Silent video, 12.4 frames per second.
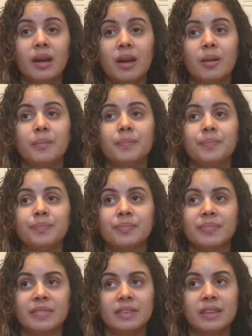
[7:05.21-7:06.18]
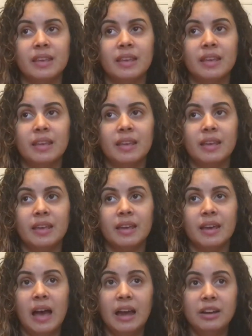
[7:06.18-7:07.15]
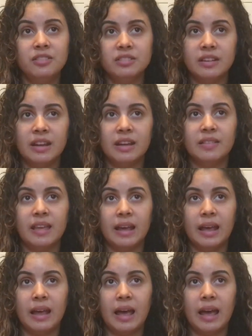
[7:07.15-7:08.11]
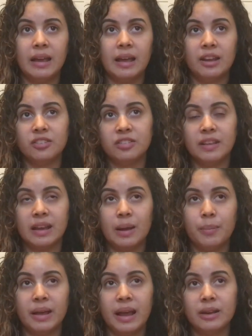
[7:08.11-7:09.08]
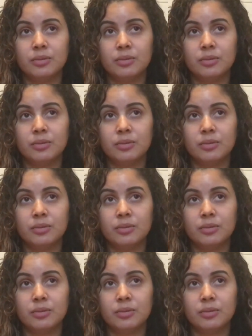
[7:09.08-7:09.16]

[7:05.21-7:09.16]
I understand, like, she's like, I'm like,